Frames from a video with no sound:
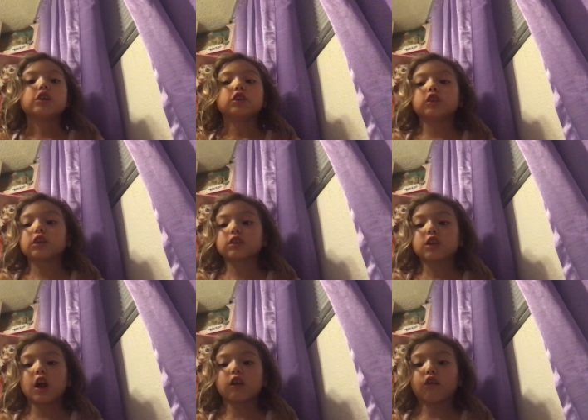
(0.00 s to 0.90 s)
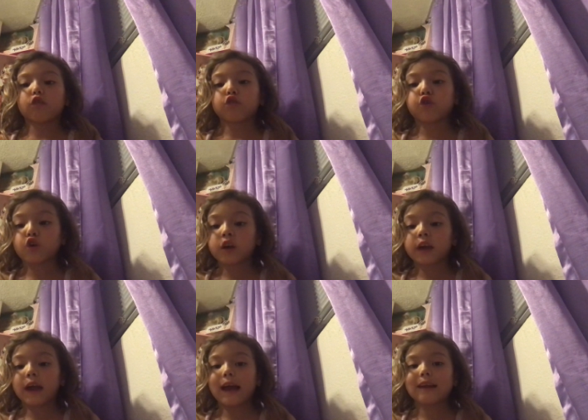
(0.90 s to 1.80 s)
you just gotta
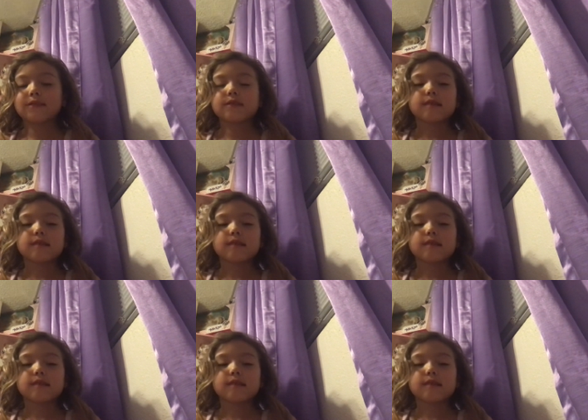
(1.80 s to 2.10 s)
look at